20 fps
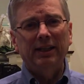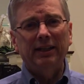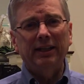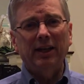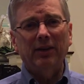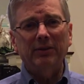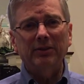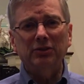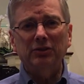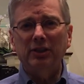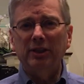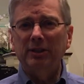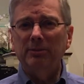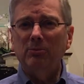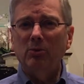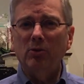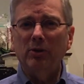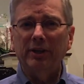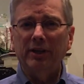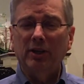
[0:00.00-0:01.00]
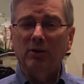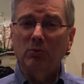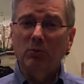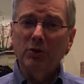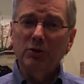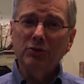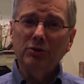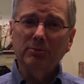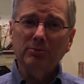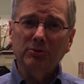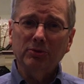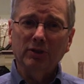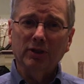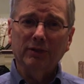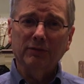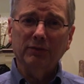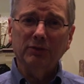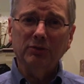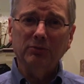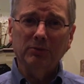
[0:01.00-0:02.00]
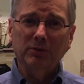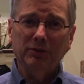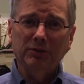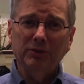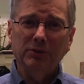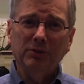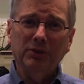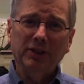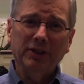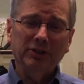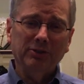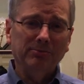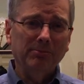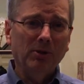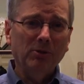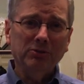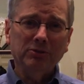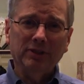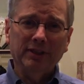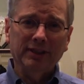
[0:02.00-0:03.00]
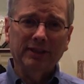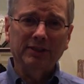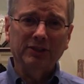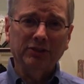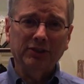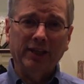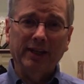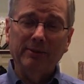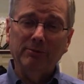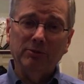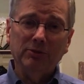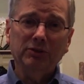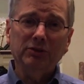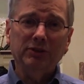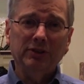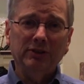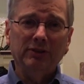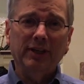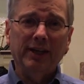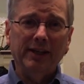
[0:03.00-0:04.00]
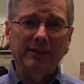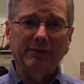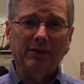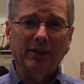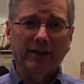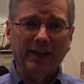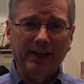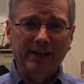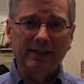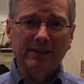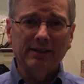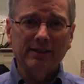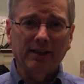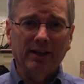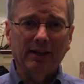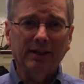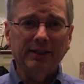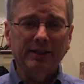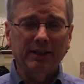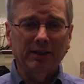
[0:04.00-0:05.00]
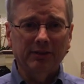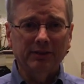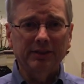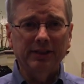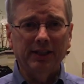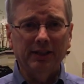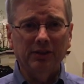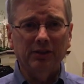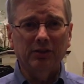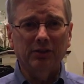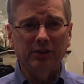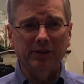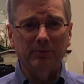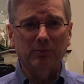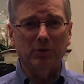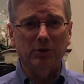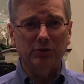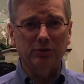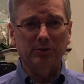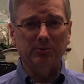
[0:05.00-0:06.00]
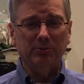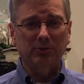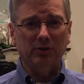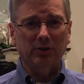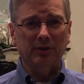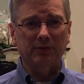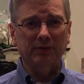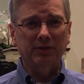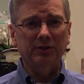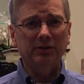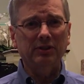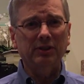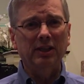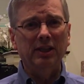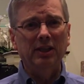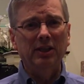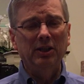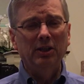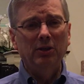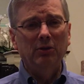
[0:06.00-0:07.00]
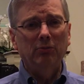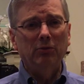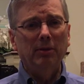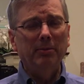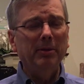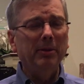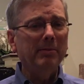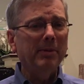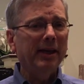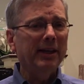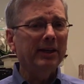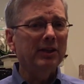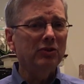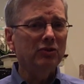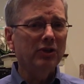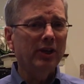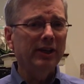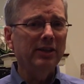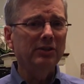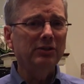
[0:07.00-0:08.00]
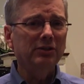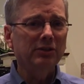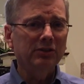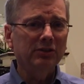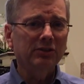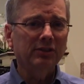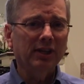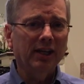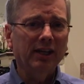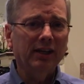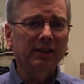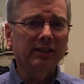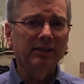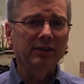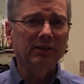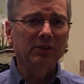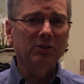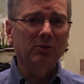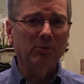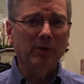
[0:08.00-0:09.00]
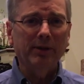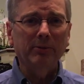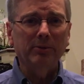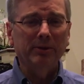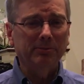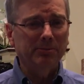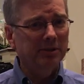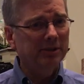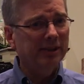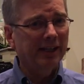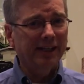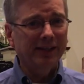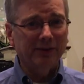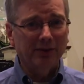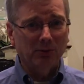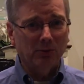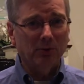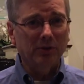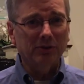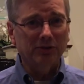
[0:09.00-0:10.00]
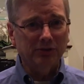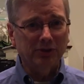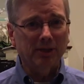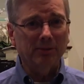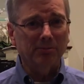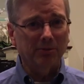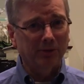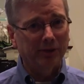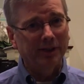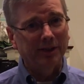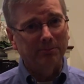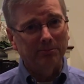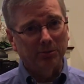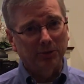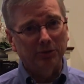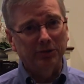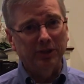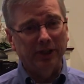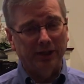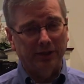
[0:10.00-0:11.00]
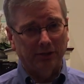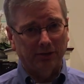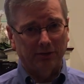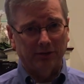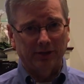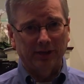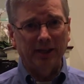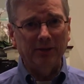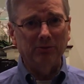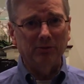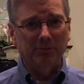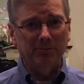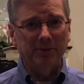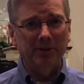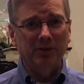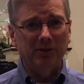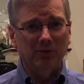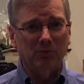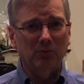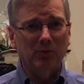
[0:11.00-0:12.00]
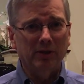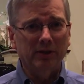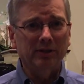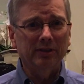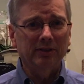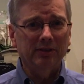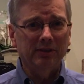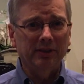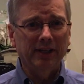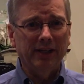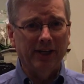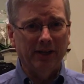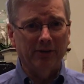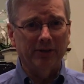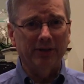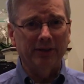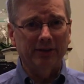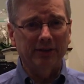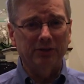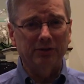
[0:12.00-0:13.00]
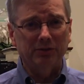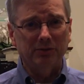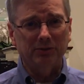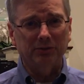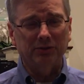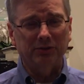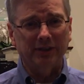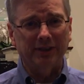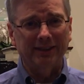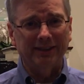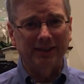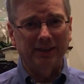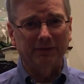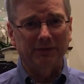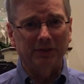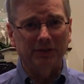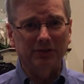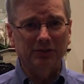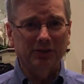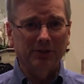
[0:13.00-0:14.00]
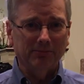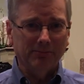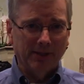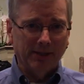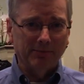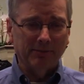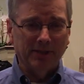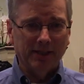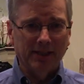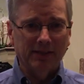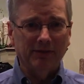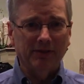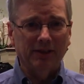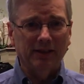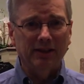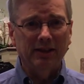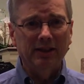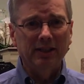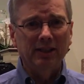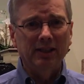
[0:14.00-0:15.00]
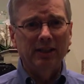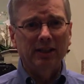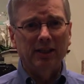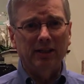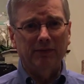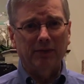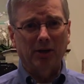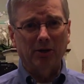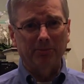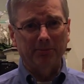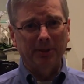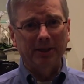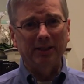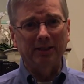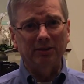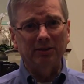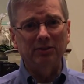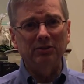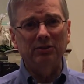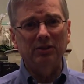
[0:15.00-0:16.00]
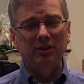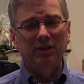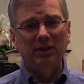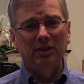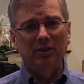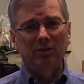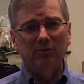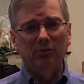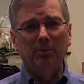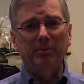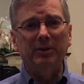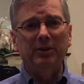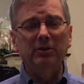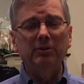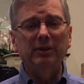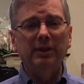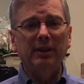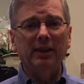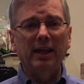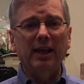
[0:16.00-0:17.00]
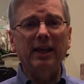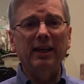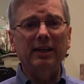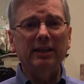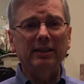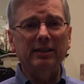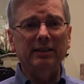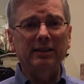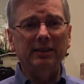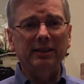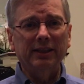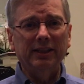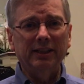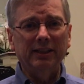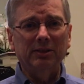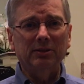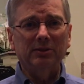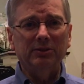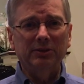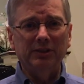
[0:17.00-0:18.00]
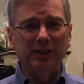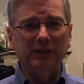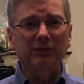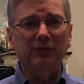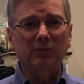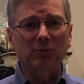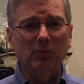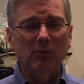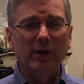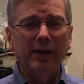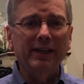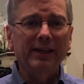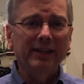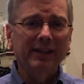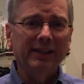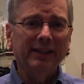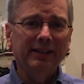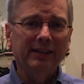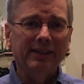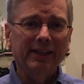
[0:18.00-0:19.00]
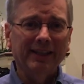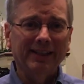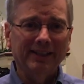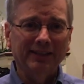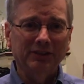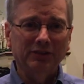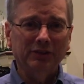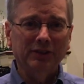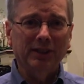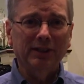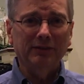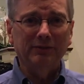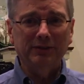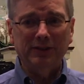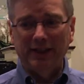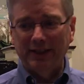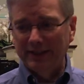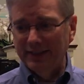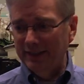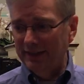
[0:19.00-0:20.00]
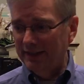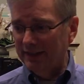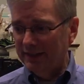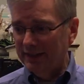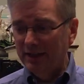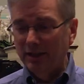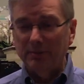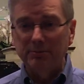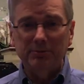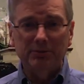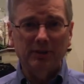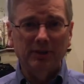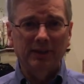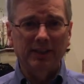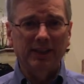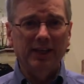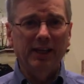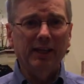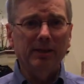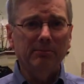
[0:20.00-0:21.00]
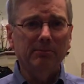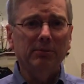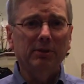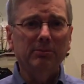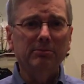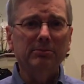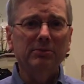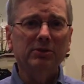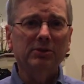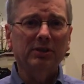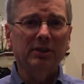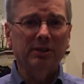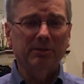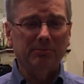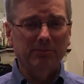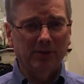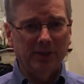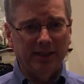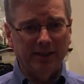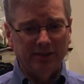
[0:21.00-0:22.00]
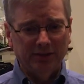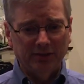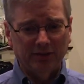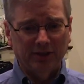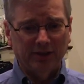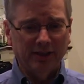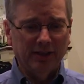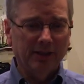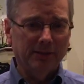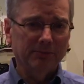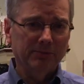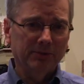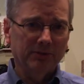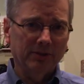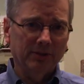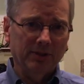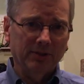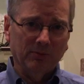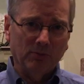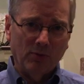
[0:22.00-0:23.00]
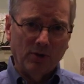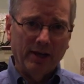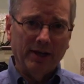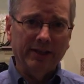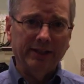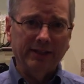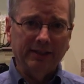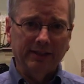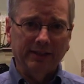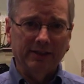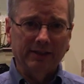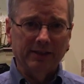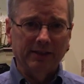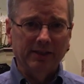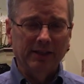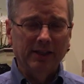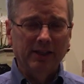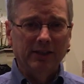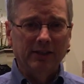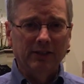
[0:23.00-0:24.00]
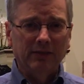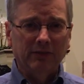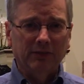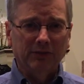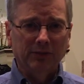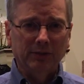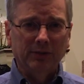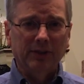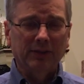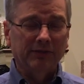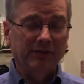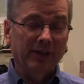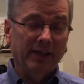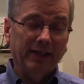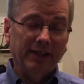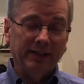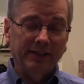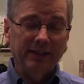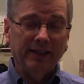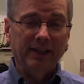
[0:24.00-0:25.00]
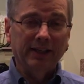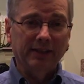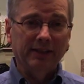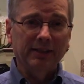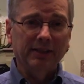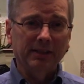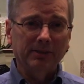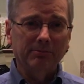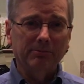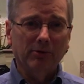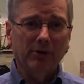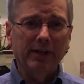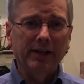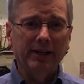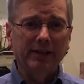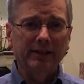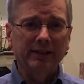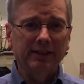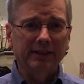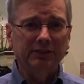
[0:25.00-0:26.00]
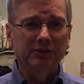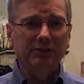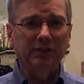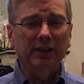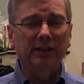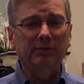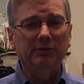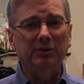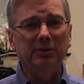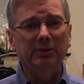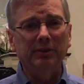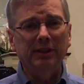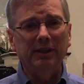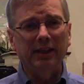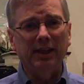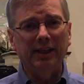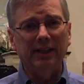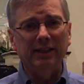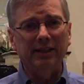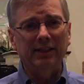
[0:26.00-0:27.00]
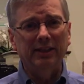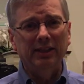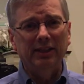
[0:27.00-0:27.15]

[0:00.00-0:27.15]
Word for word: Now on Sunday morning, our worship service will do things mostly the same. We'll still have our 8 o'clock and our 10.30 worship service. We'll be making changes on the way we partake of the Lord's Supper in particular. That will be the one area that you'll see a difference in maybe giving of our means. We'll be doing that uh, in a different way in that instead of taking the cups and the emblems, that is the cups, the wine and the fruit of the vine and the bread, instead of doing that,